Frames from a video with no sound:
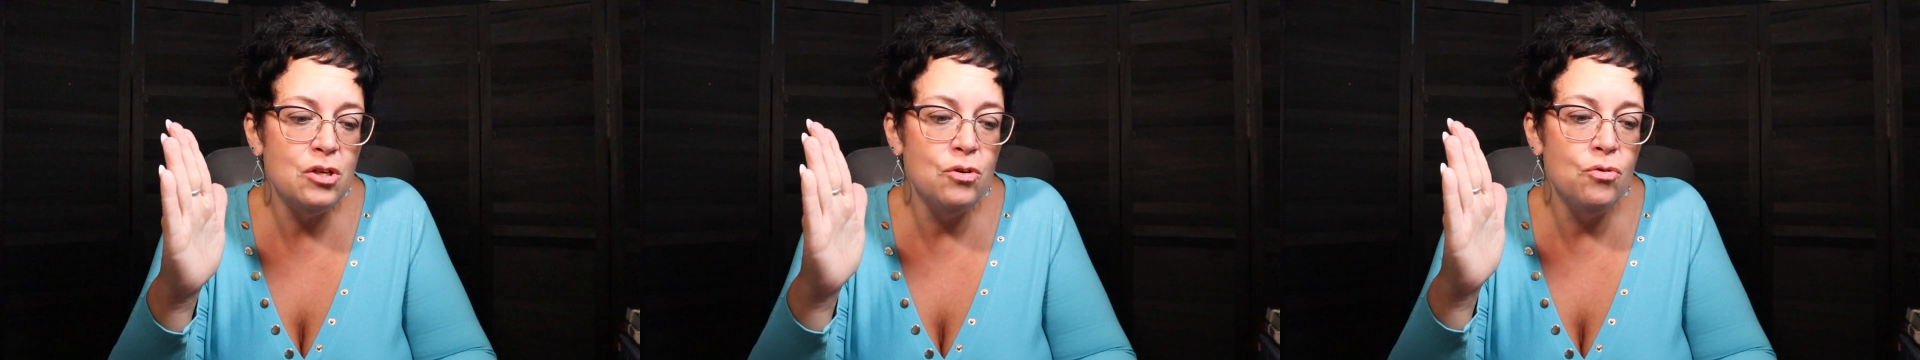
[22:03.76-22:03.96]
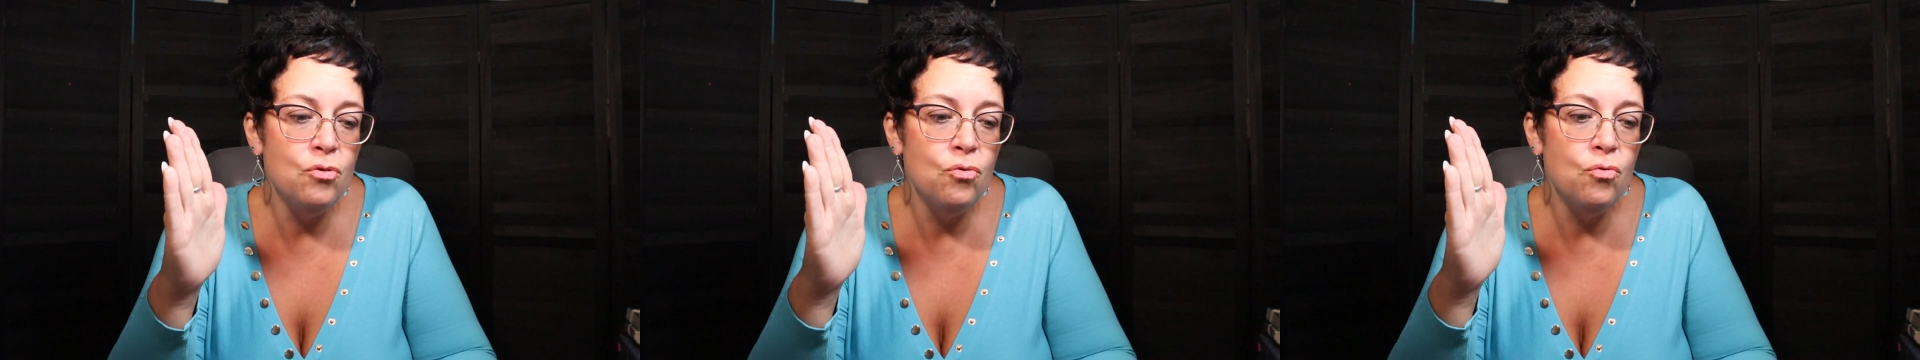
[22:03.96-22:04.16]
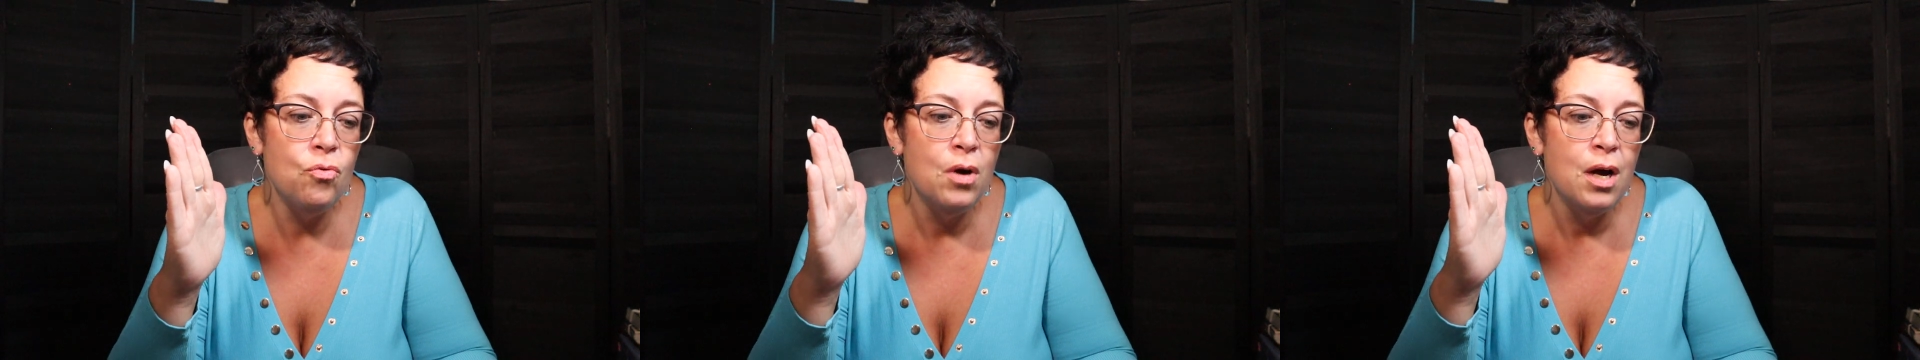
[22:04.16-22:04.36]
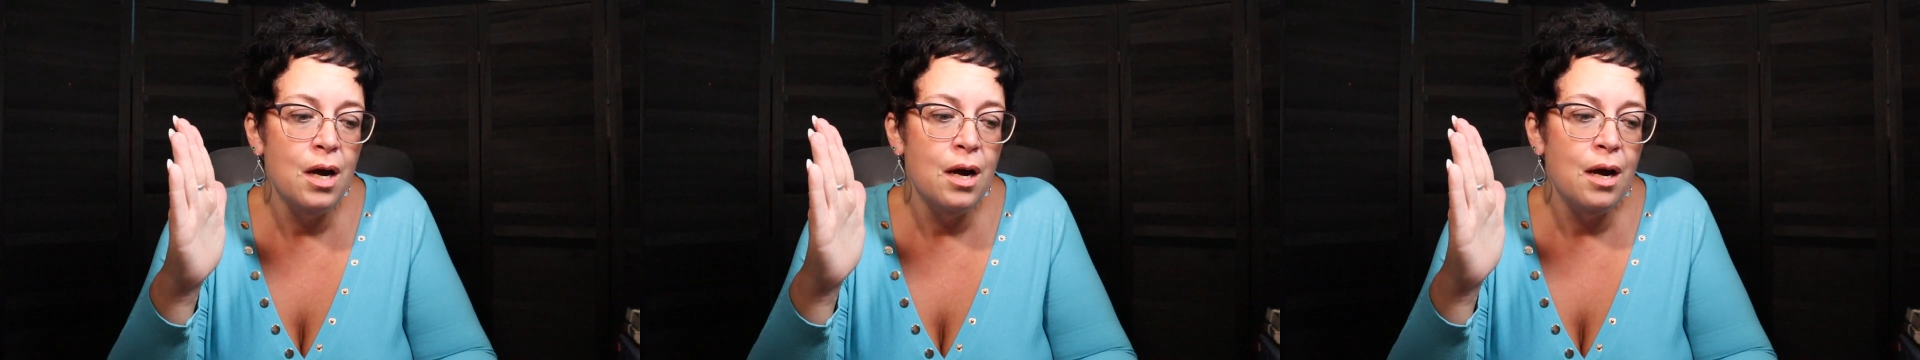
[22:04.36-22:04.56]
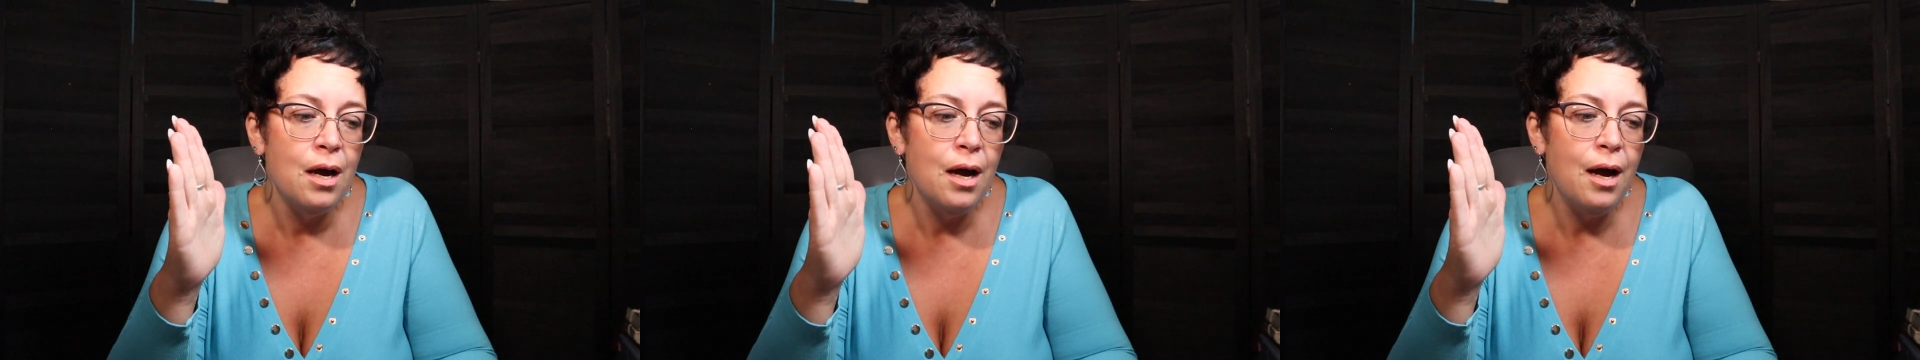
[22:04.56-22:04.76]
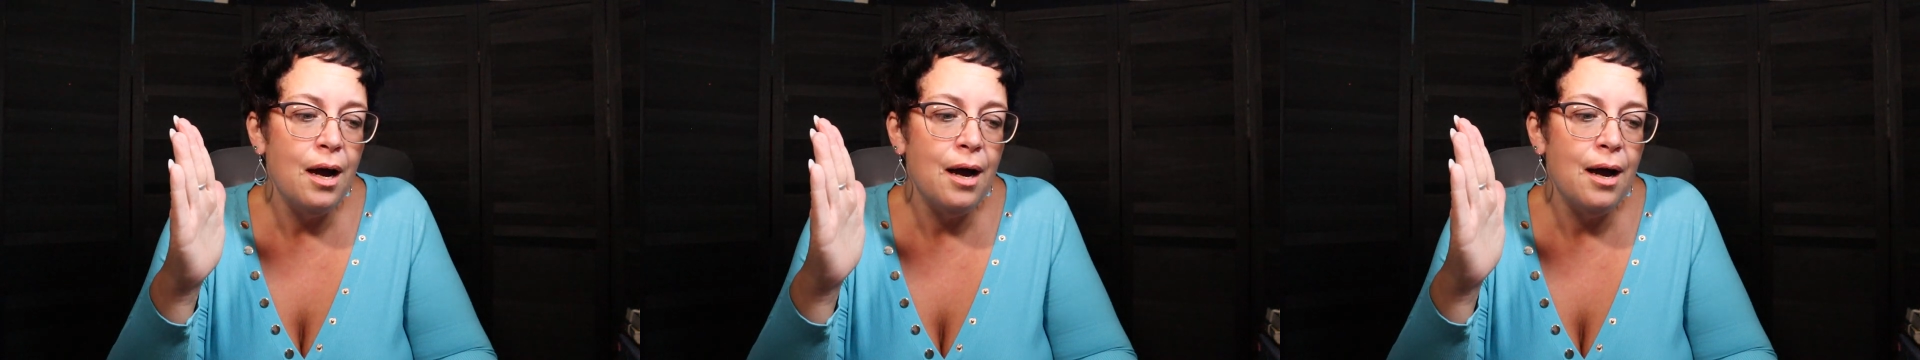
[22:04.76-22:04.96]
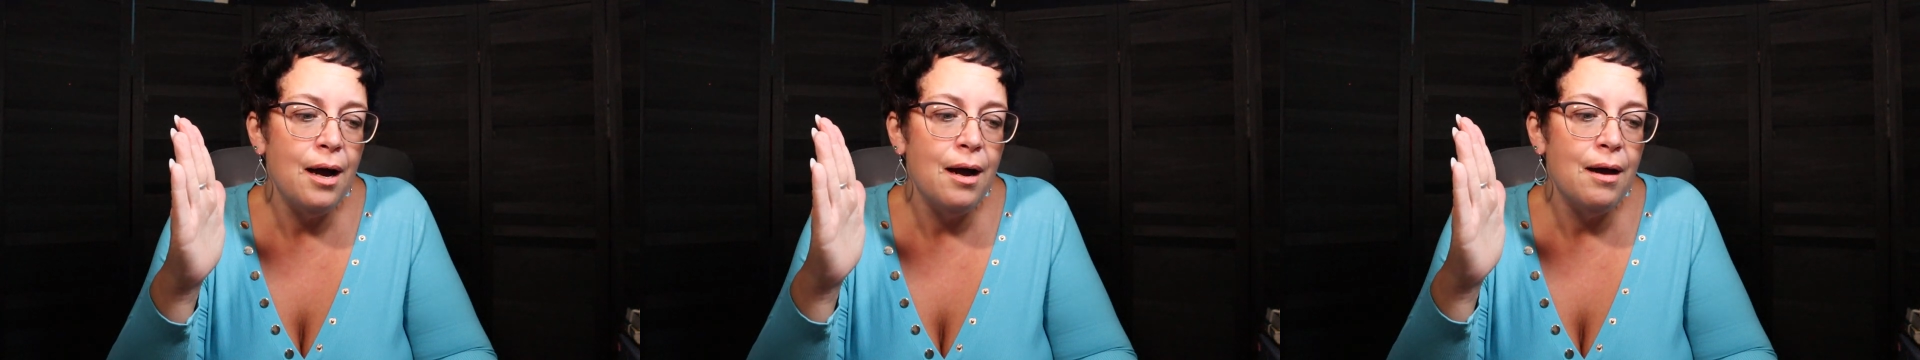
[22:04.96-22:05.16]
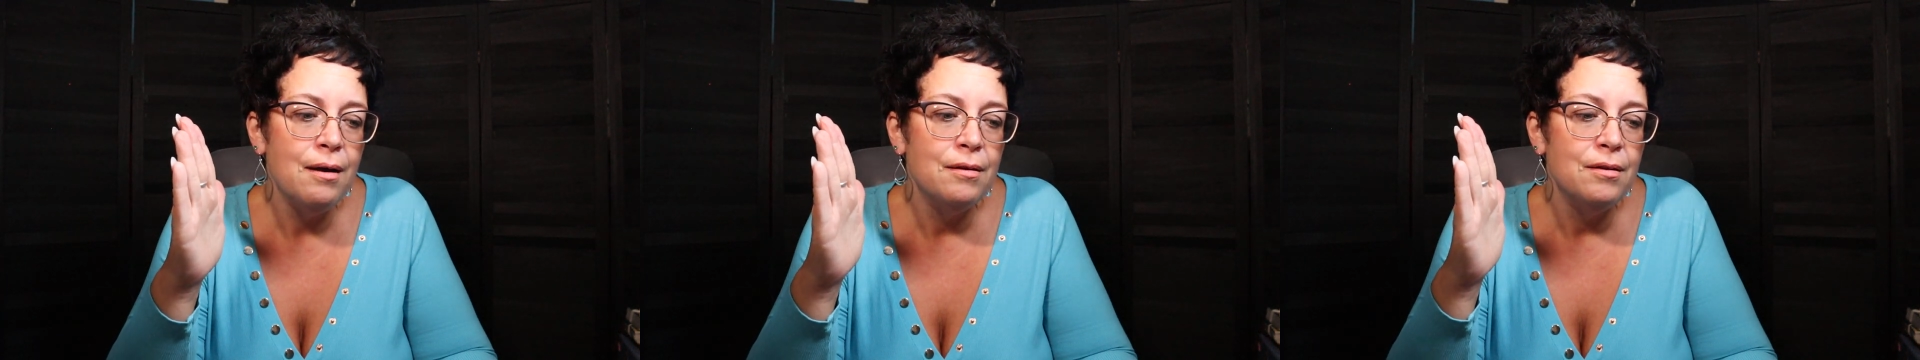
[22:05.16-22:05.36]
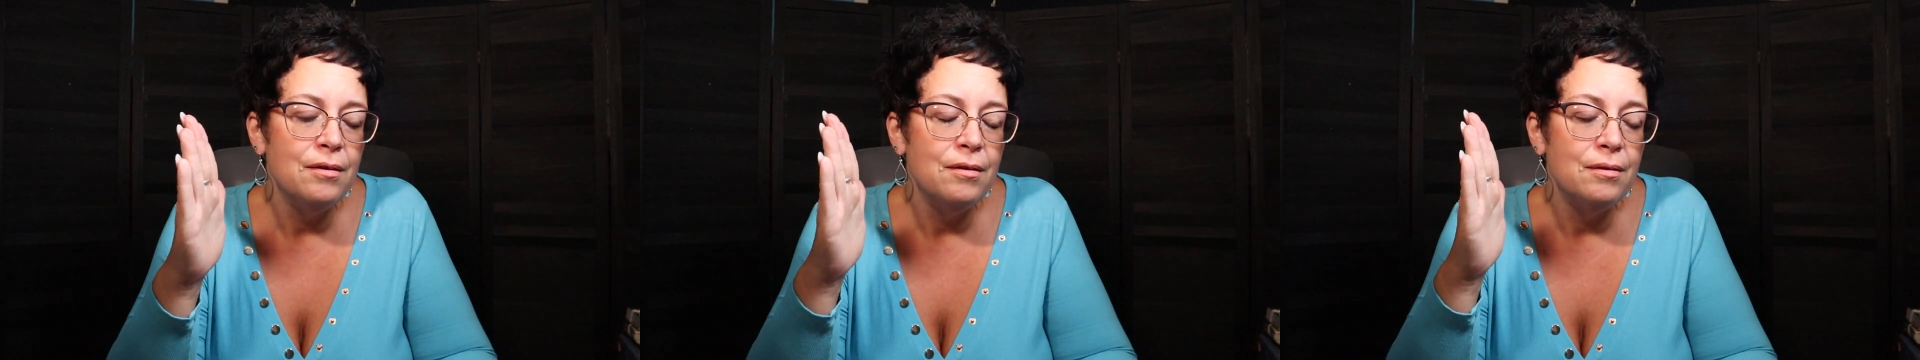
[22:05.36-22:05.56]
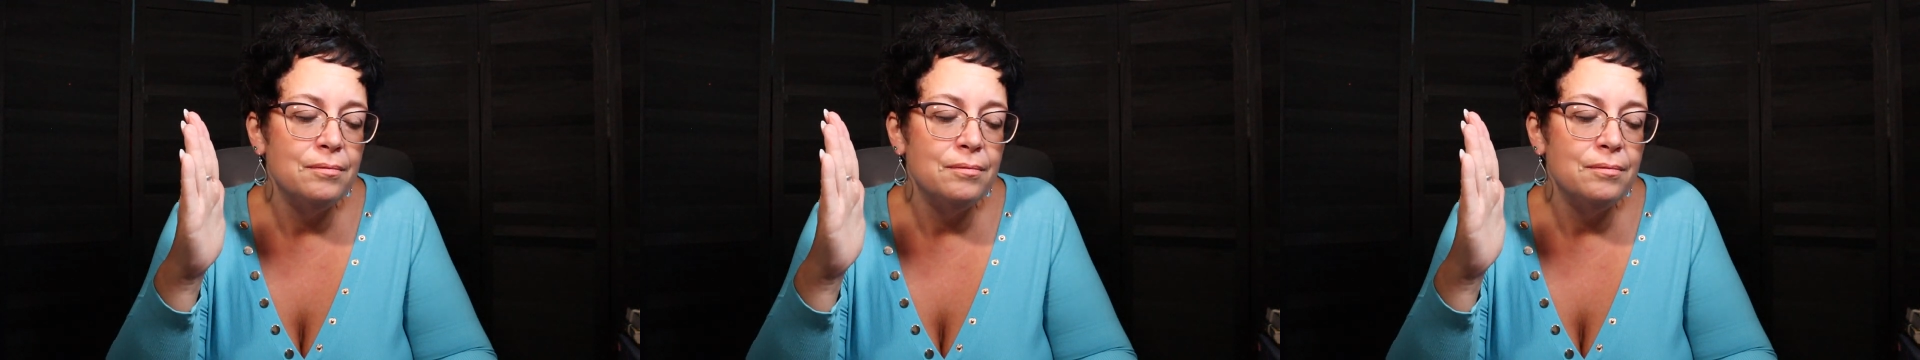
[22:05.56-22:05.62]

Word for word: to uh,